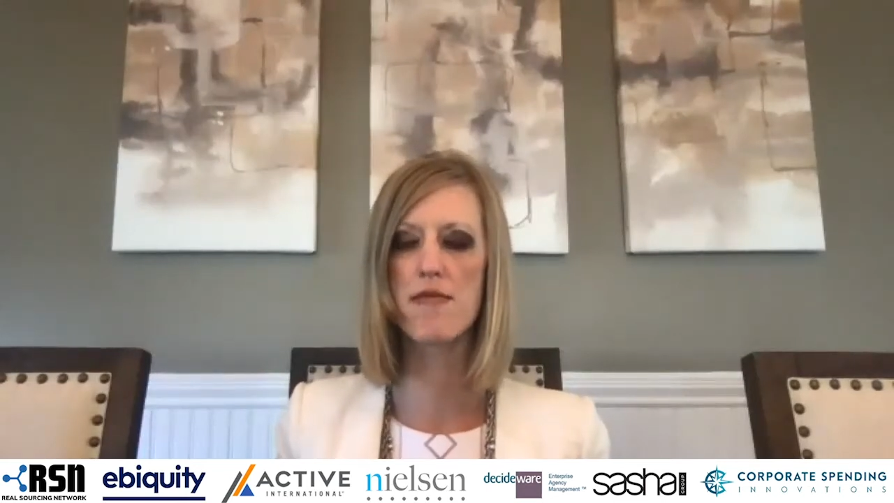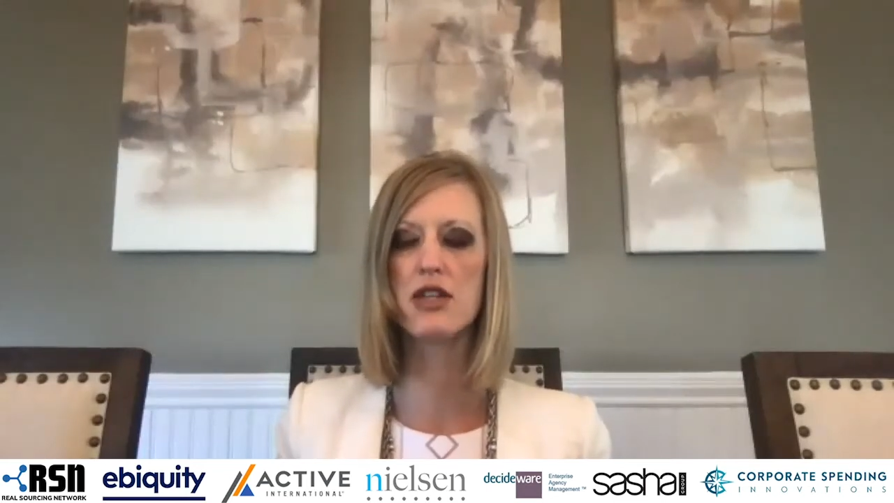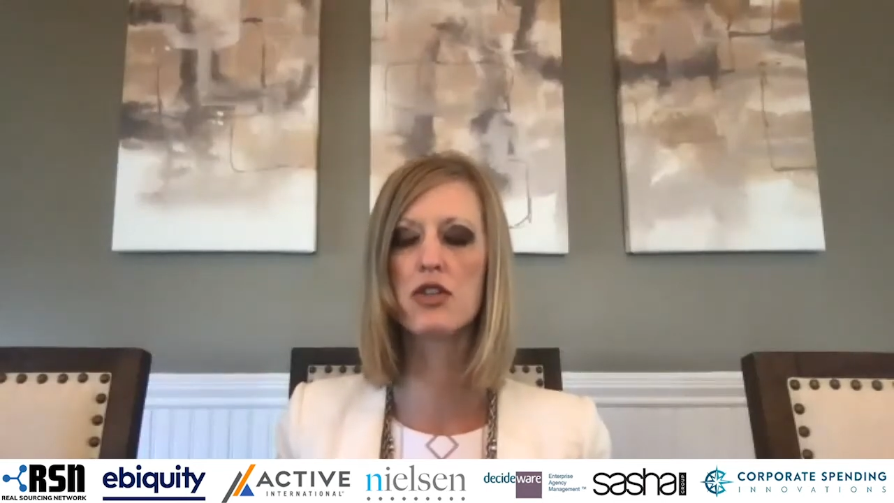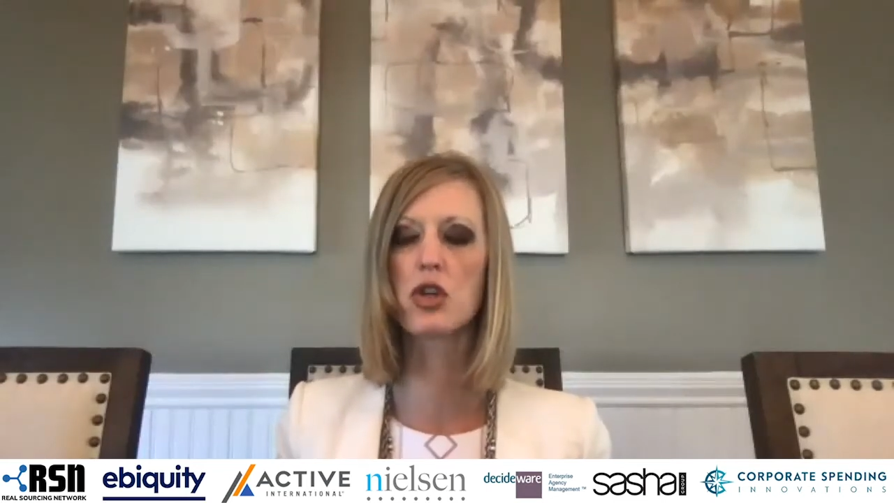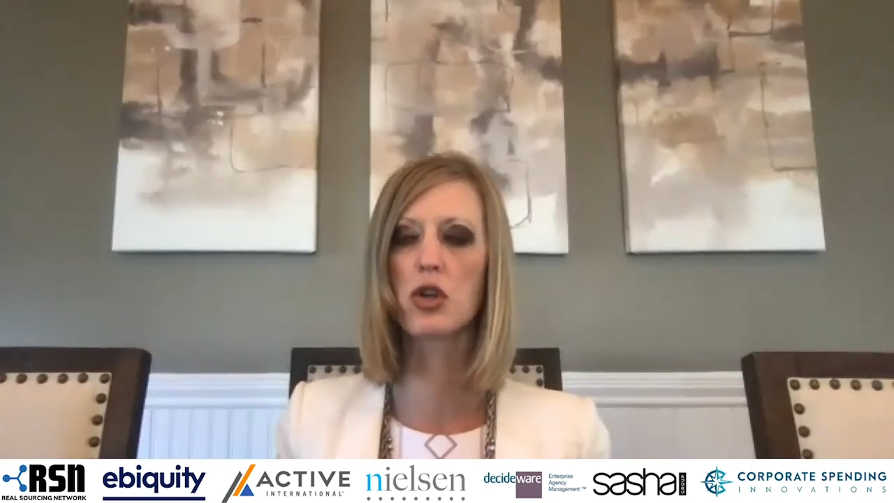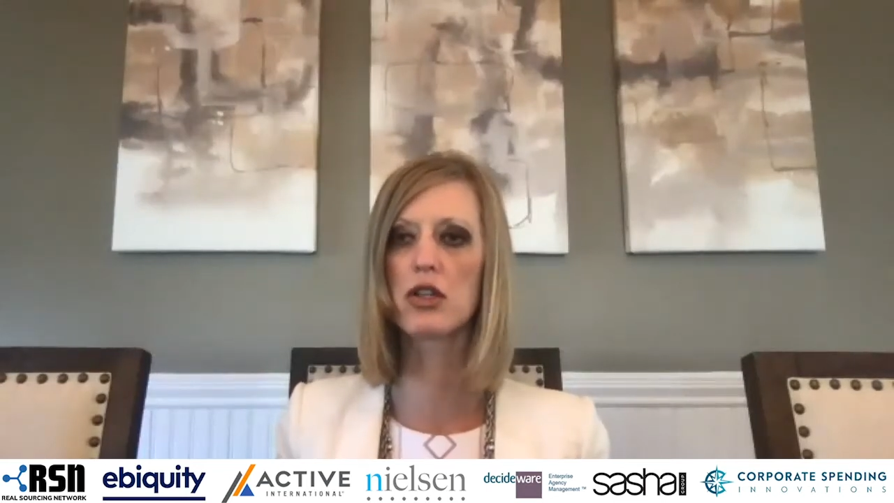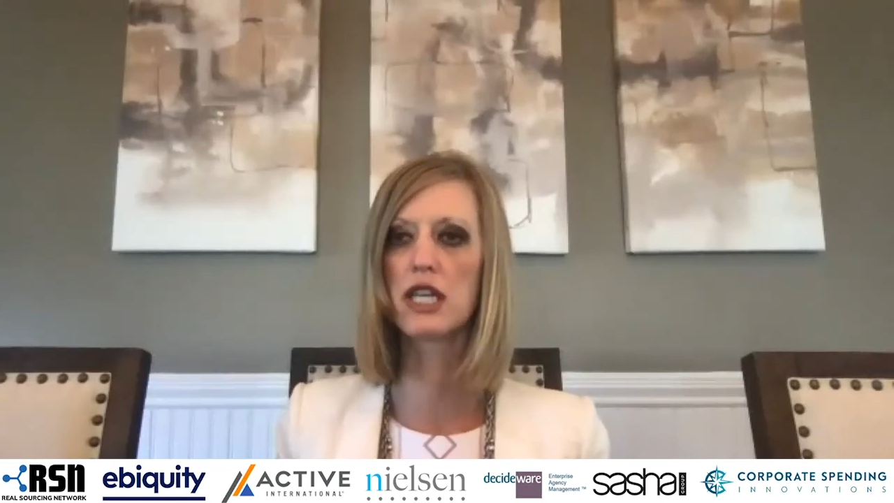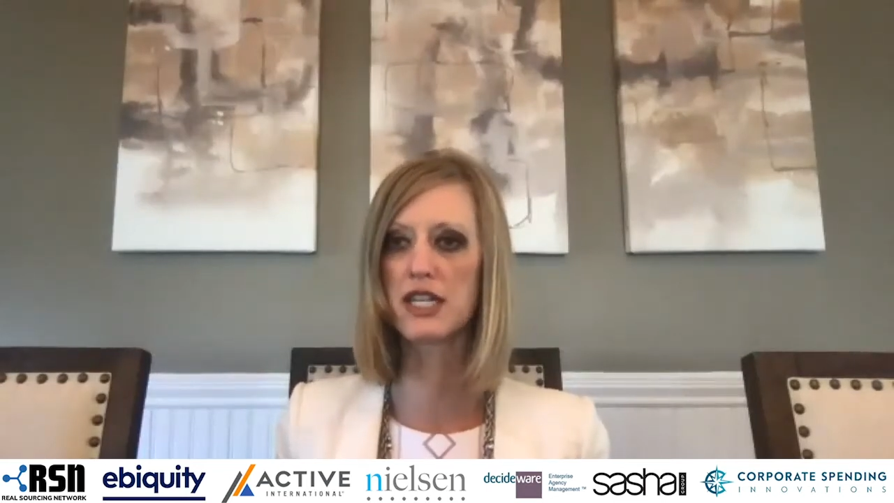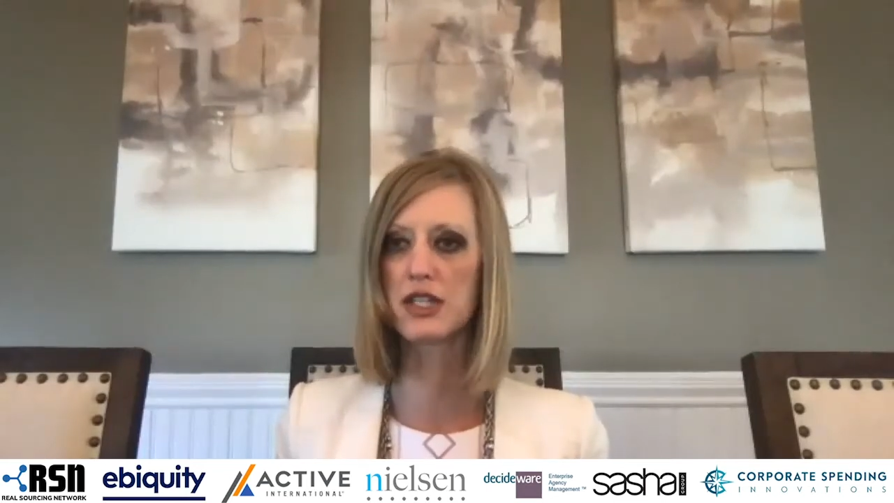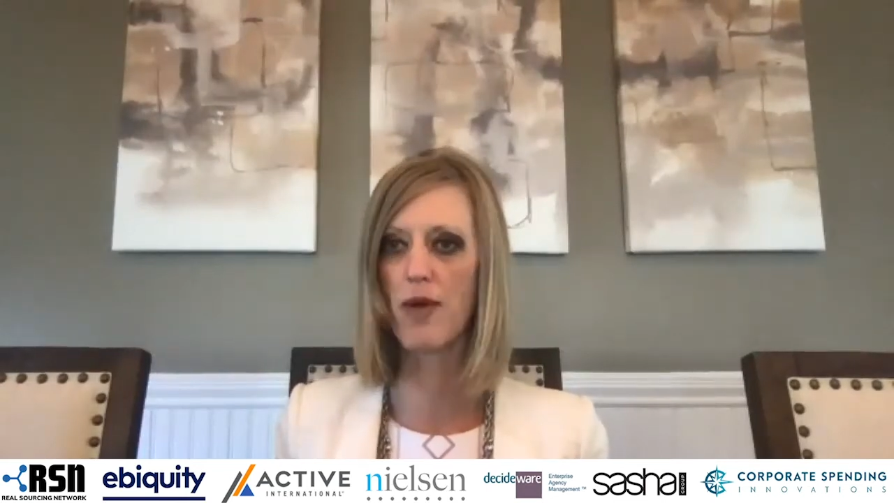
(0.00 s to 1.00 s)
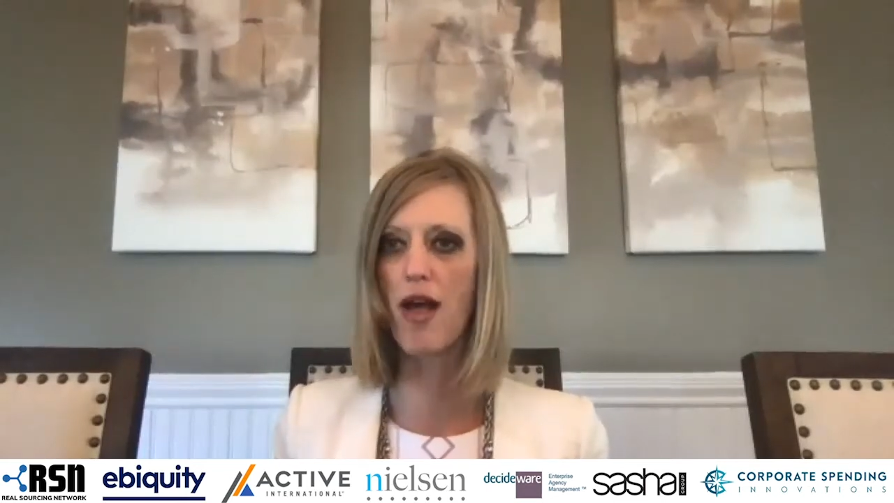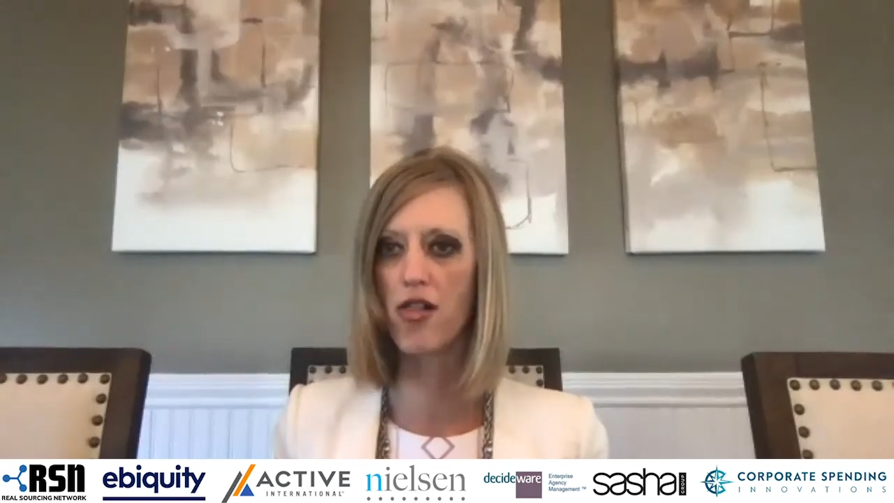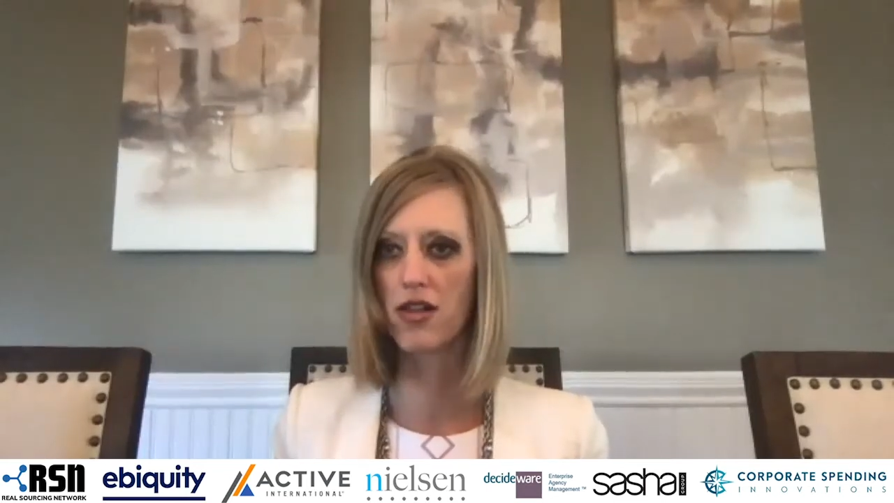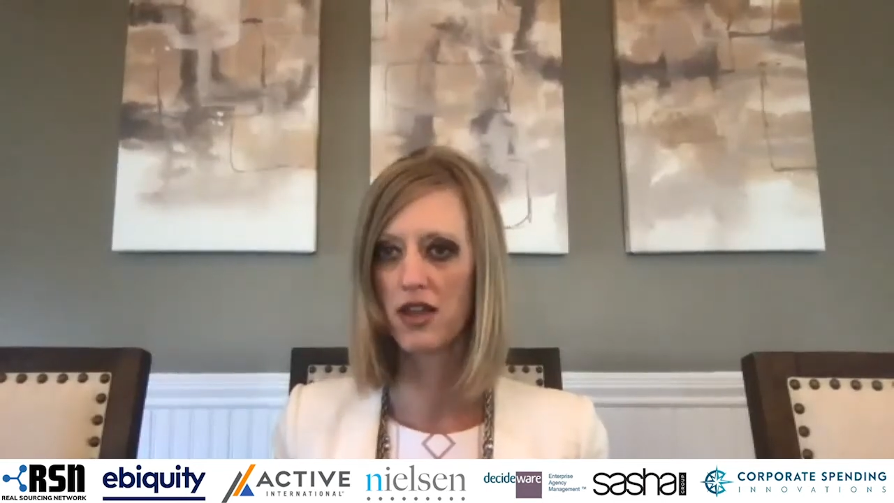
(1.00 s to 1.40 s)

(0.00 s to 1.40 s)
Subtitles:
internally as well.